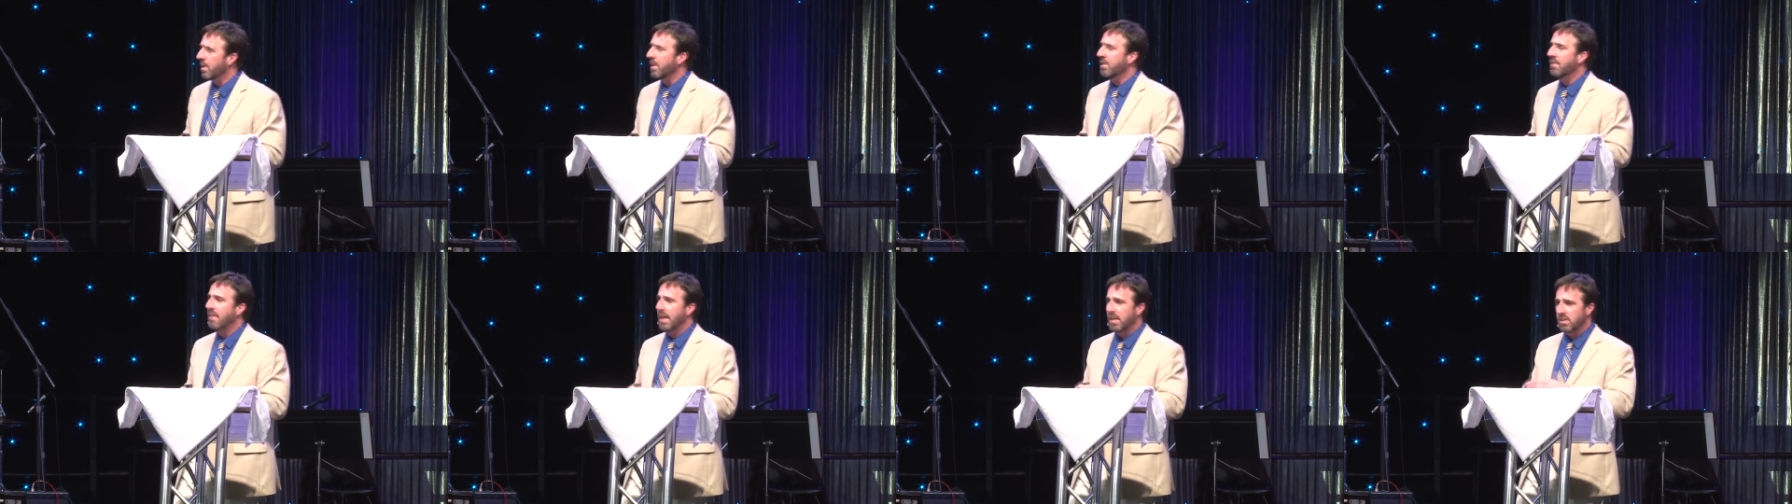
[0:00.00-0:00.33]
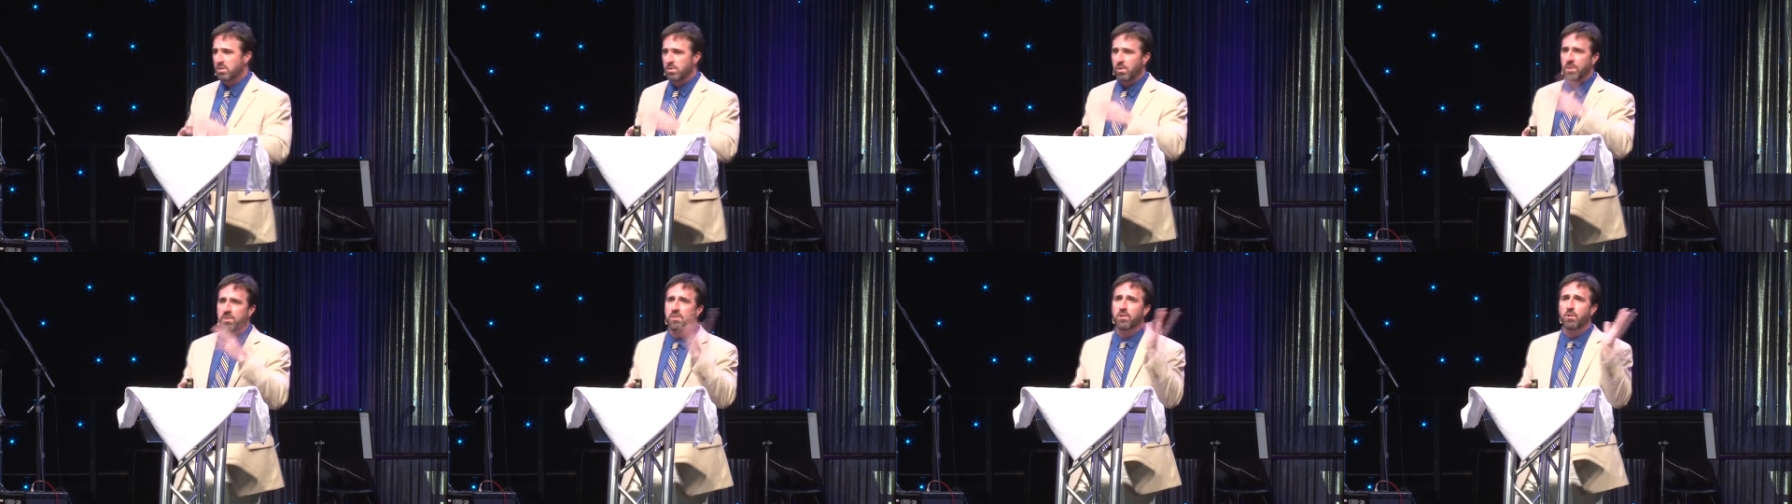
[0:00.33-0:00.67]
That's
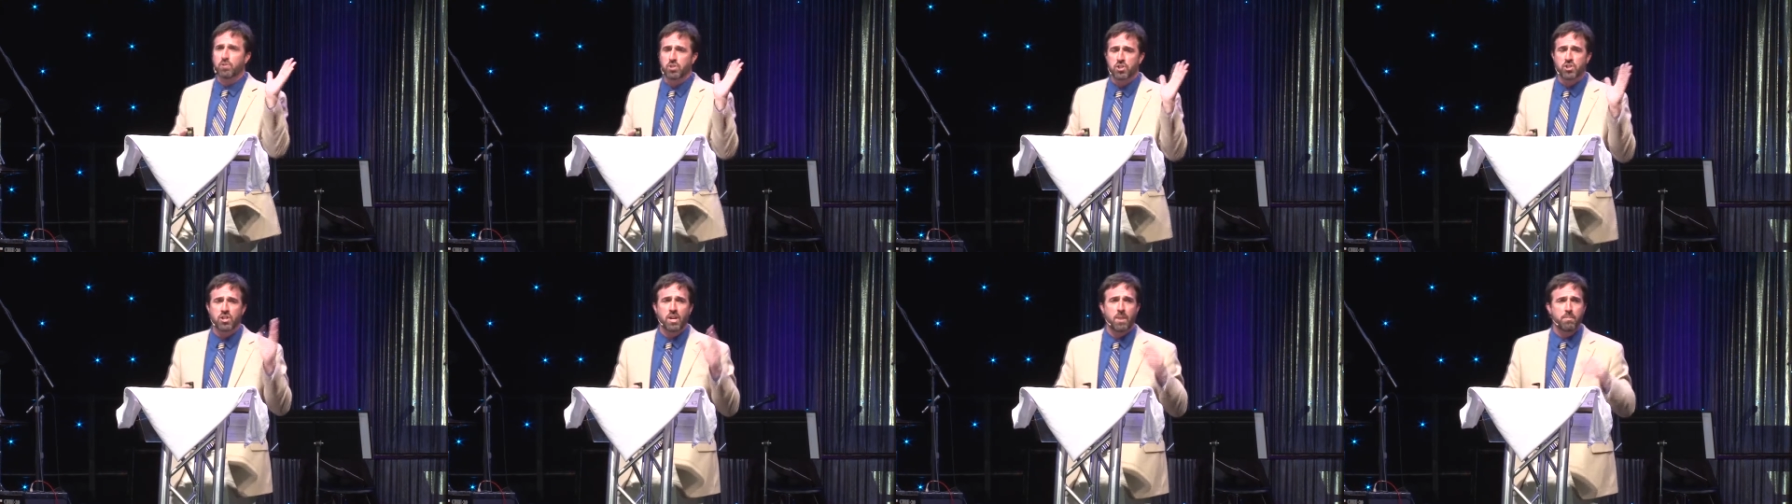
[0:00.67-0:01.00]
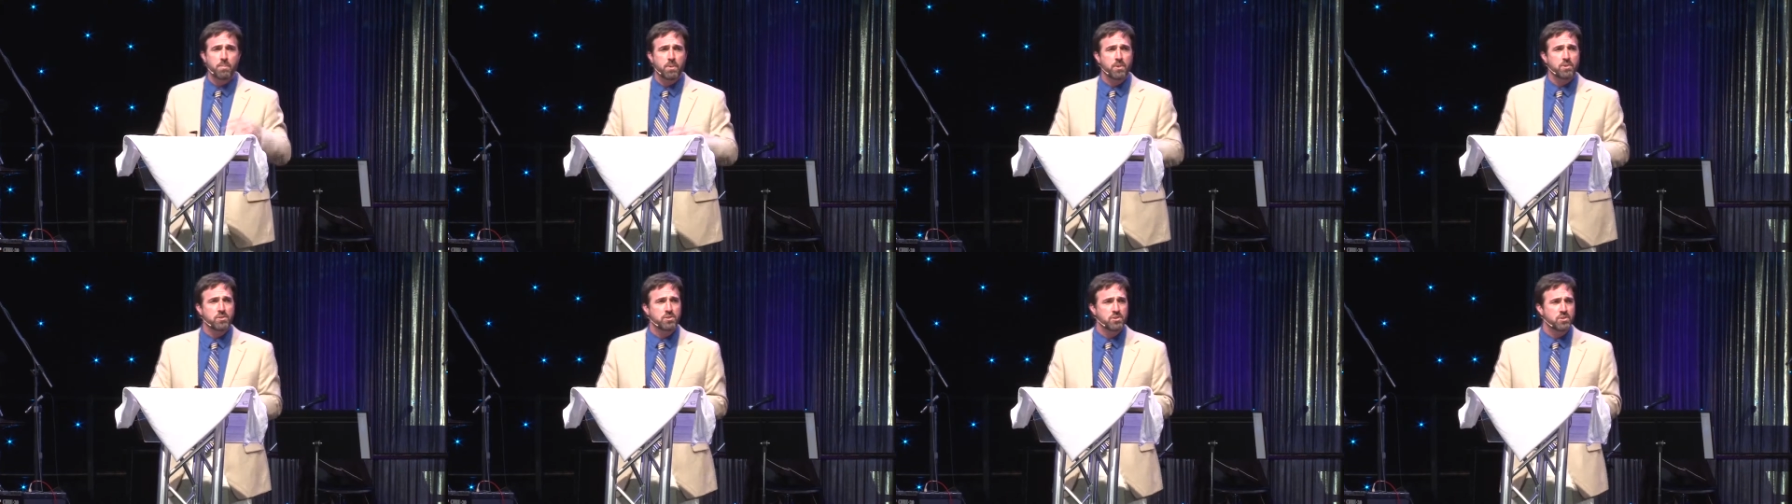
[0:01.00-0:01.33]
what those
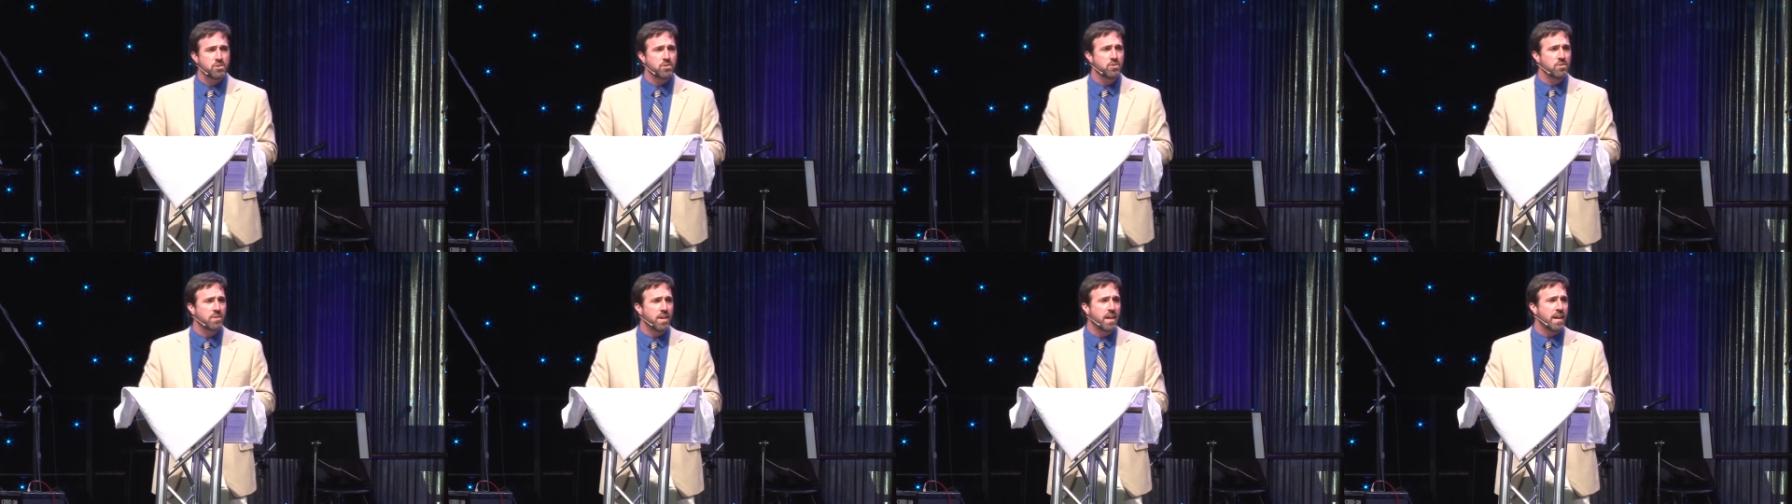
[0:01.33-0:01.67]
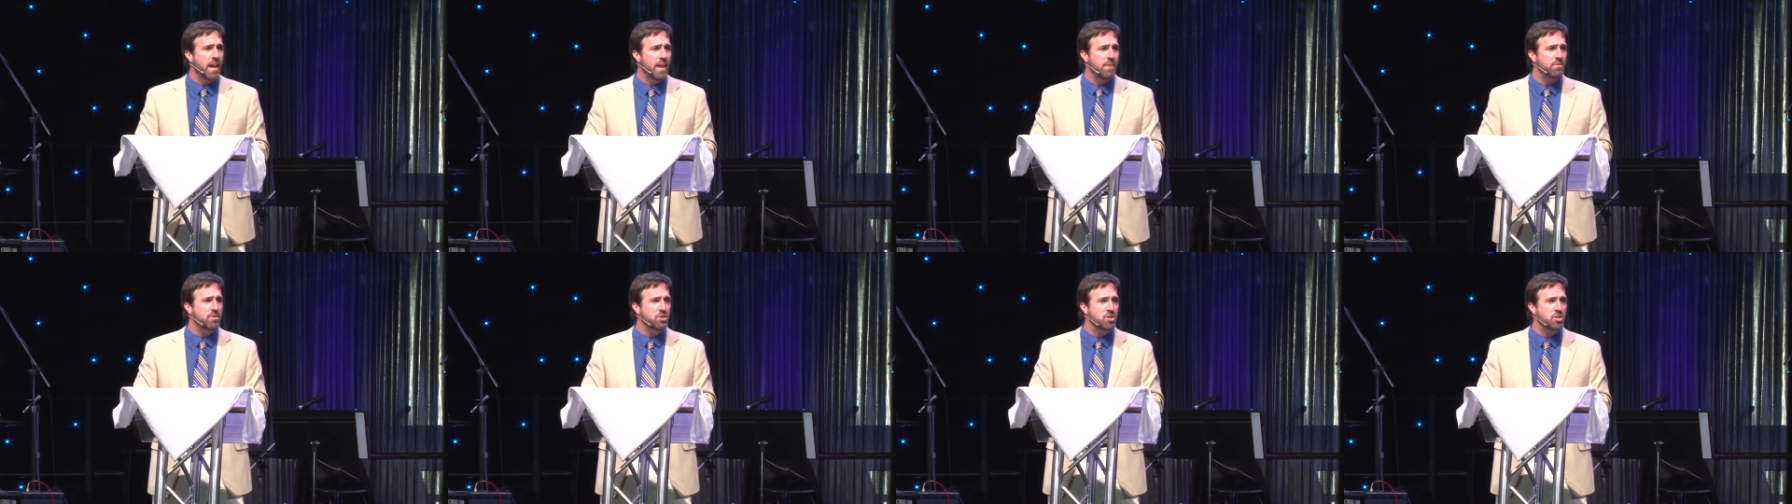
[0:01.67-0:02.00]
shepherds do, they
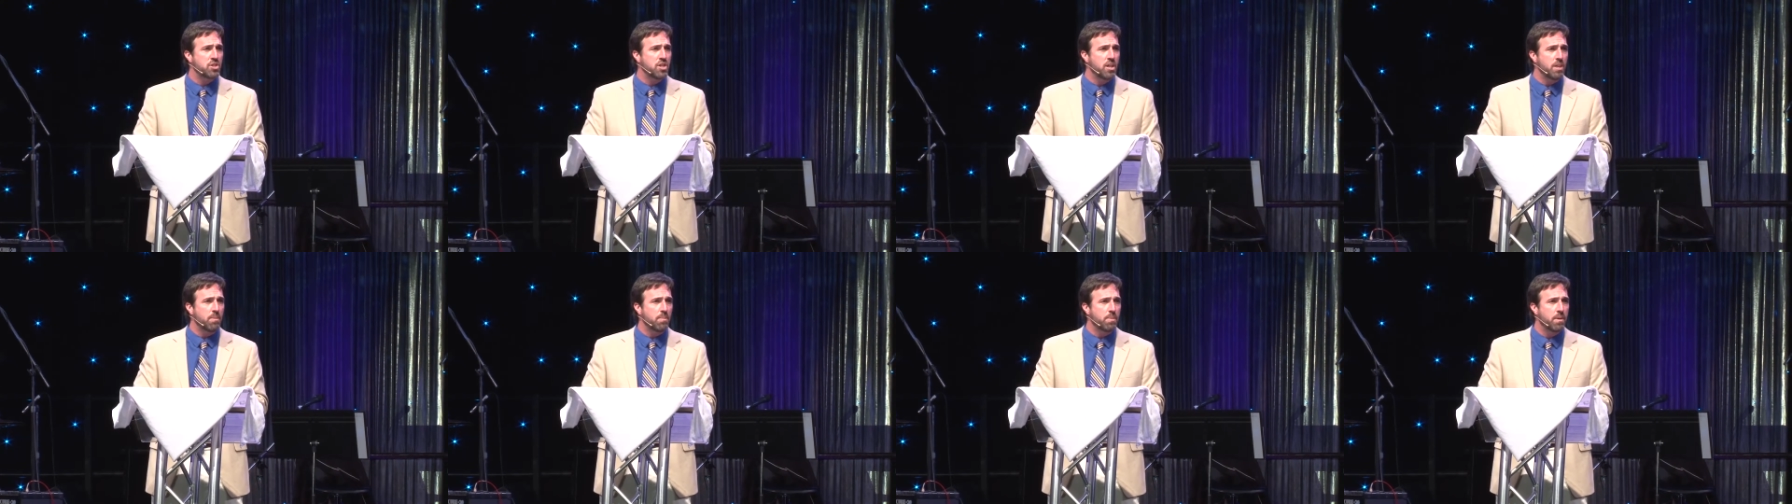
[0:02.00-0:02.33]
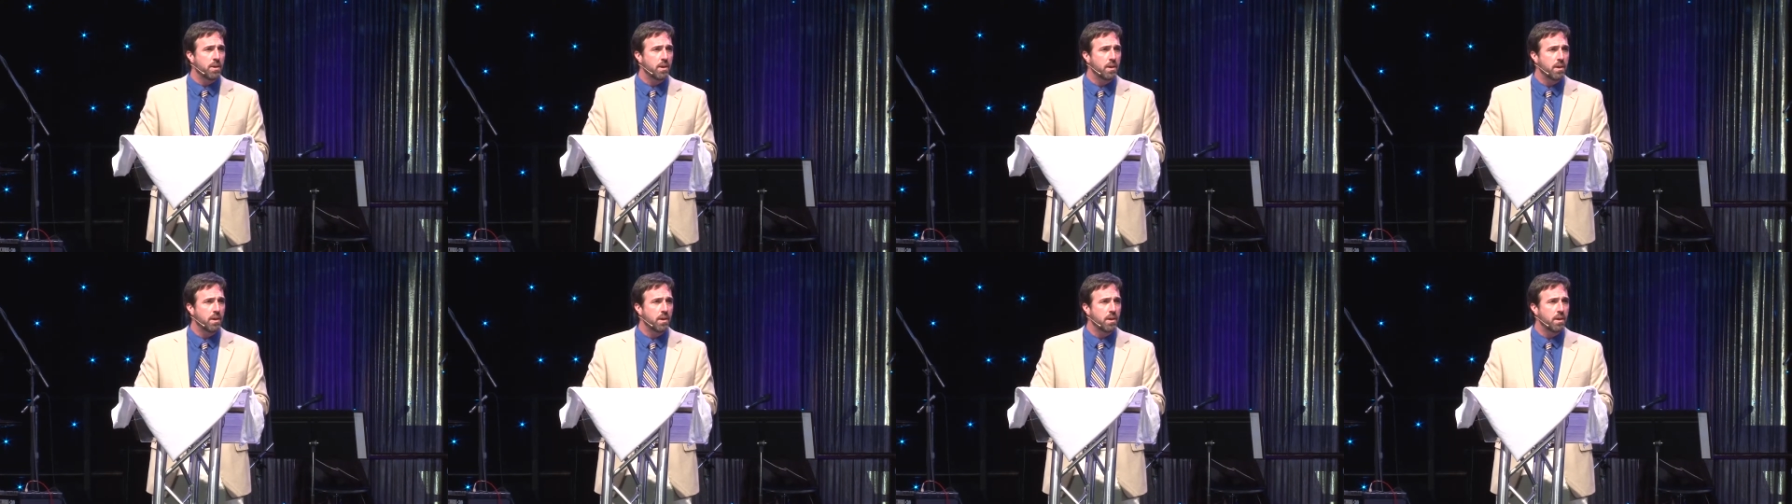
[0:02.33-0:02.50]
have sheep.